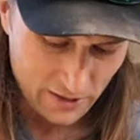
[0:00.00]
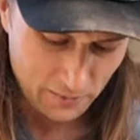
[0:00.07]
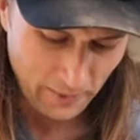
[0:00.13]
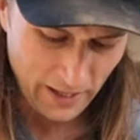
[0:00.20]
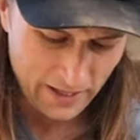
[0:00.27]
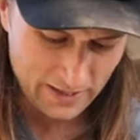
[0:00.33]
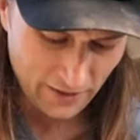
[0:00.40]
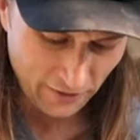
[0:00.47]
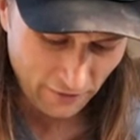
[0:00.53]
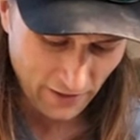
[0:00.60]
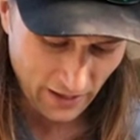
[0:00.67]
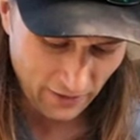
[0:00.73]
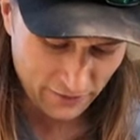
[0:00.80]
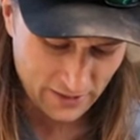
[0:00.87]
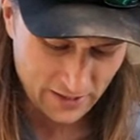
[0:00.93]
speed is of the
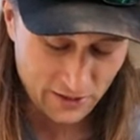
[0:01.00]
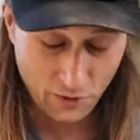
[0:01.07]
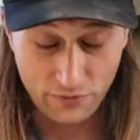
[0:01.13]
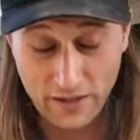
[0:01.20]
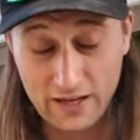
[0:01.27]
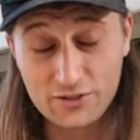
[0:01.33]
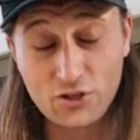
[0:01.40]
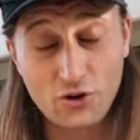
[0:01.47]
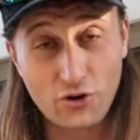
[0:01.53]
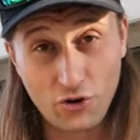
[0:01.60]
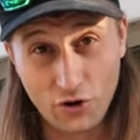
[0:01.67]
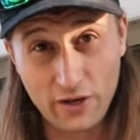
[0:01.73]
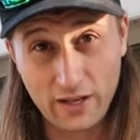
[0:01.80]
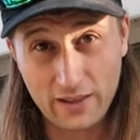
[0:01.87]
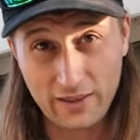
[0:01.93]
essence so things are
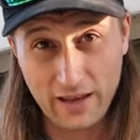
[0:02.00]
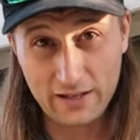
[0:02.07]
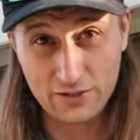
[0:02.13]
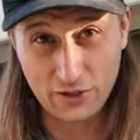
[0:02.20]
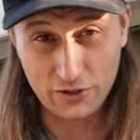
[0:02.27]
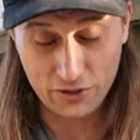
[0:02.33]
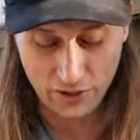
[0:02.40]
crooked things are